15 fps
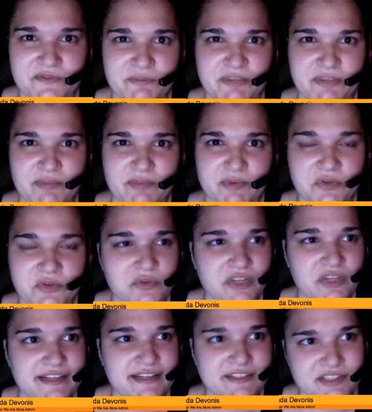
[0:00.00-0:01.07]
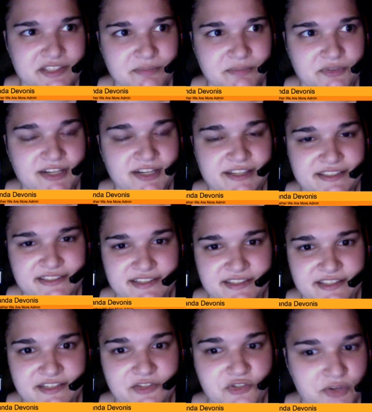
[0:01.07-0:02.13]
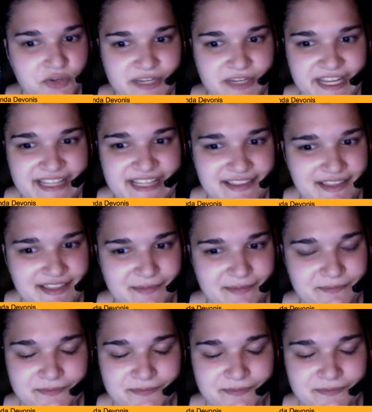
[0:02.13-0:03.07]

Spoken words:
people who like surprises and don't hate them.